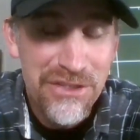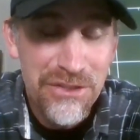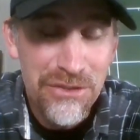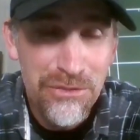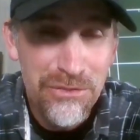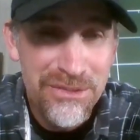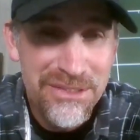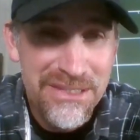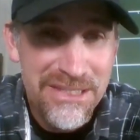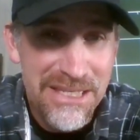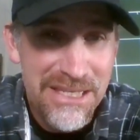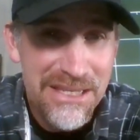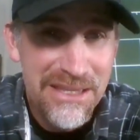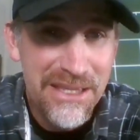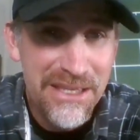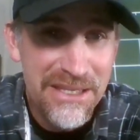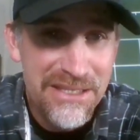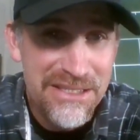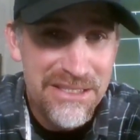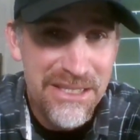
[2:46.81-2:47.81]
to see
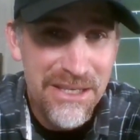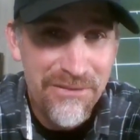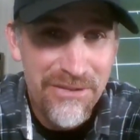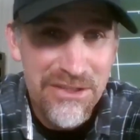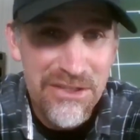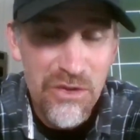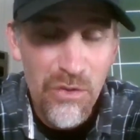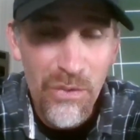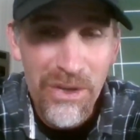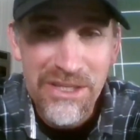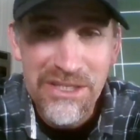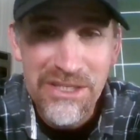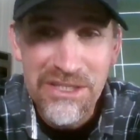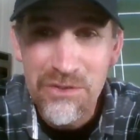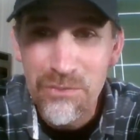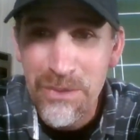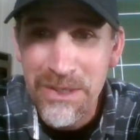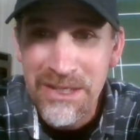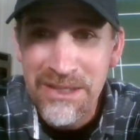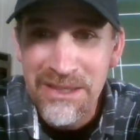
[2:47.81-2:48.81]
this if he's going to
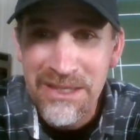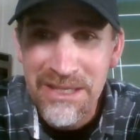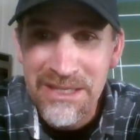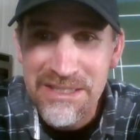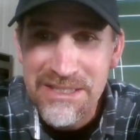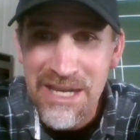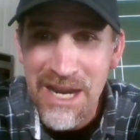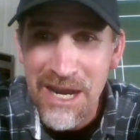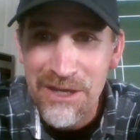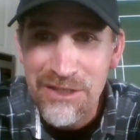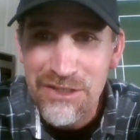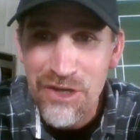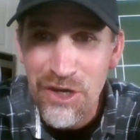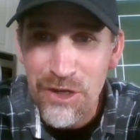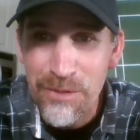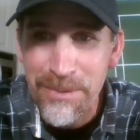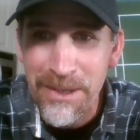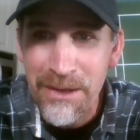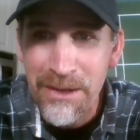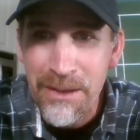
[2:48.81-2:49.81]
win the entire
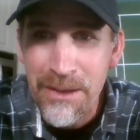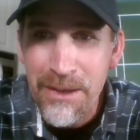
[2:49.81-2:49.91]
tournament.